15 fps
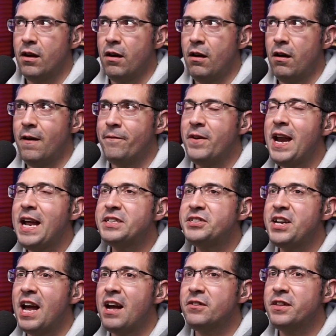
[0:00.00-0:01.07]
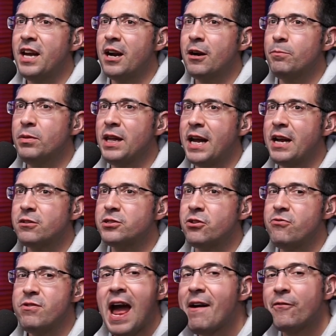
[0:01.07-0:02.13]
Off an ACL tear, players
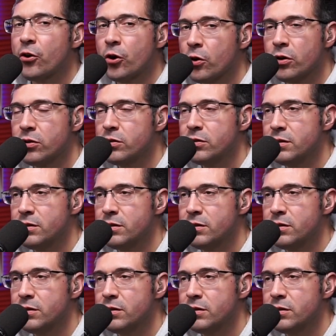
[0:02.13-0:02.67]
are never